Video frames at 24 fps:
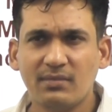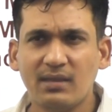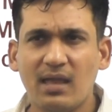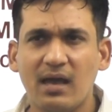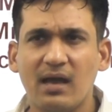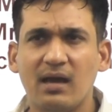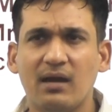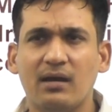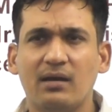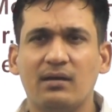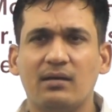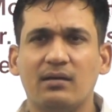
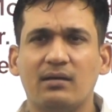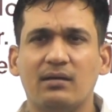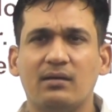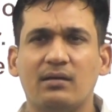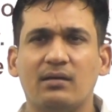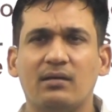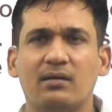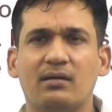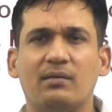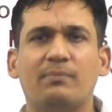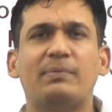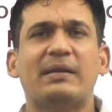
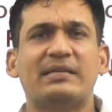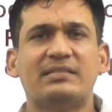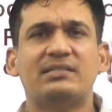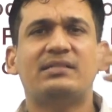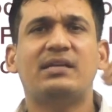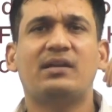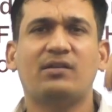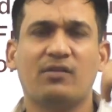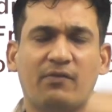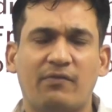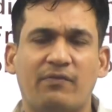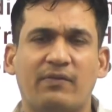
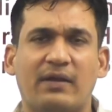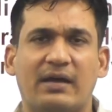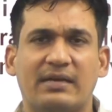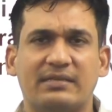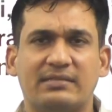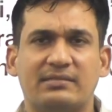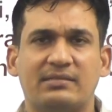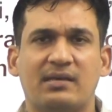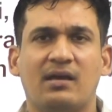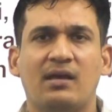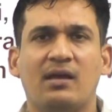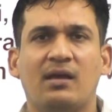President of
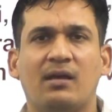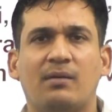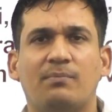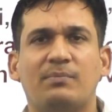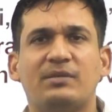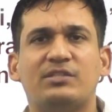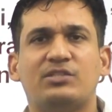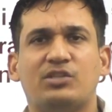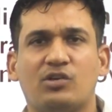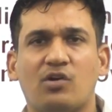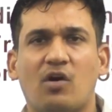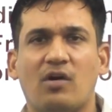France,
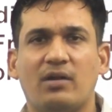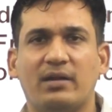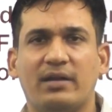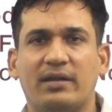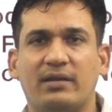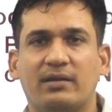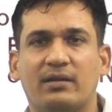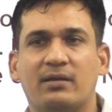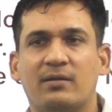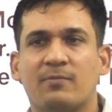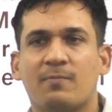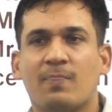Mr.
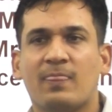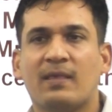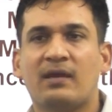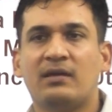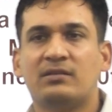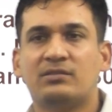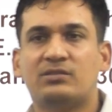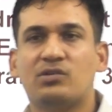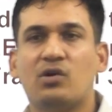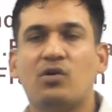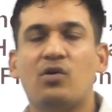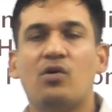Hollande.
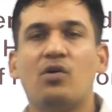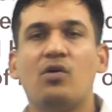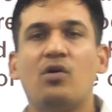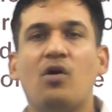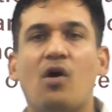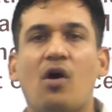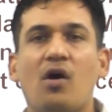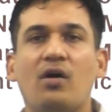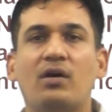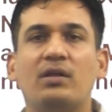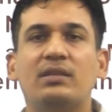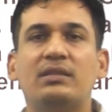So
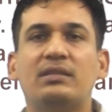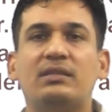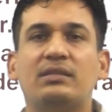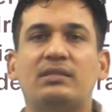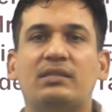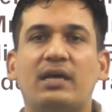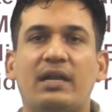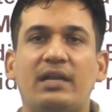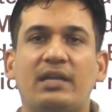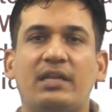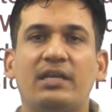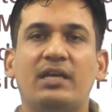on
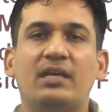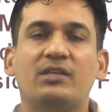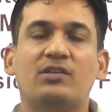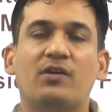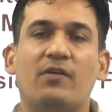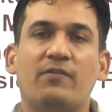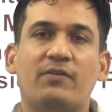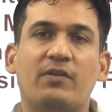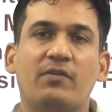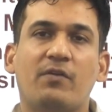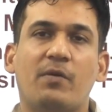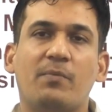30th
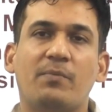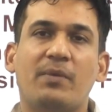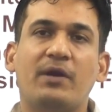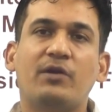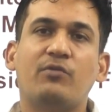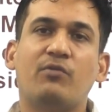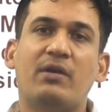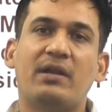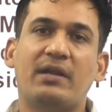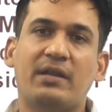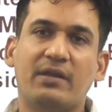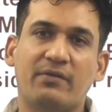of November
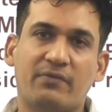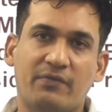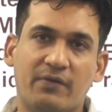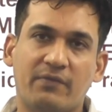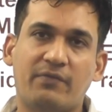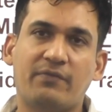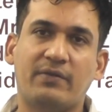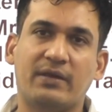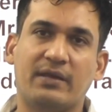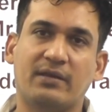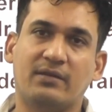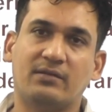
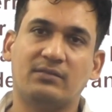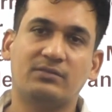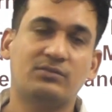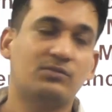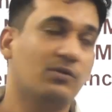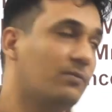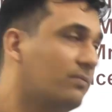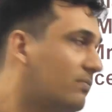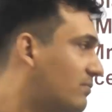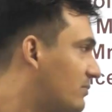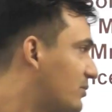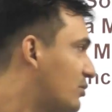2015,
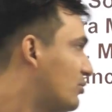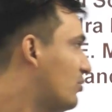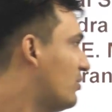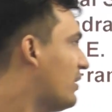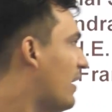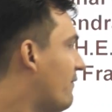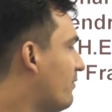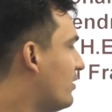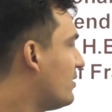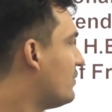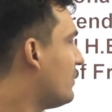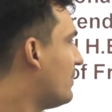so you don't
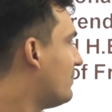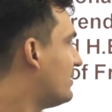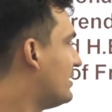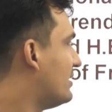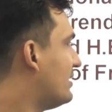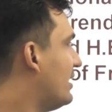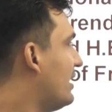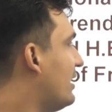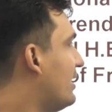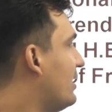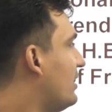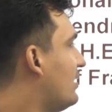have to remember the
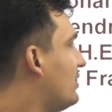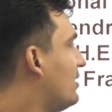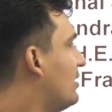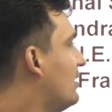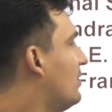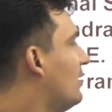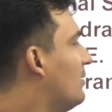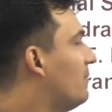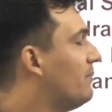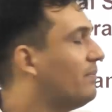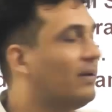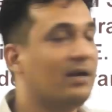date,
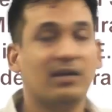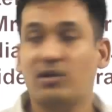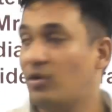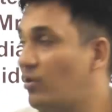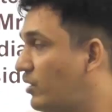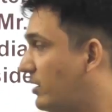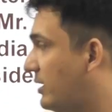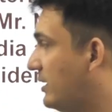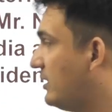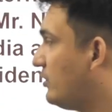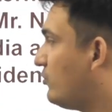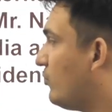but
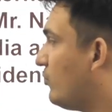in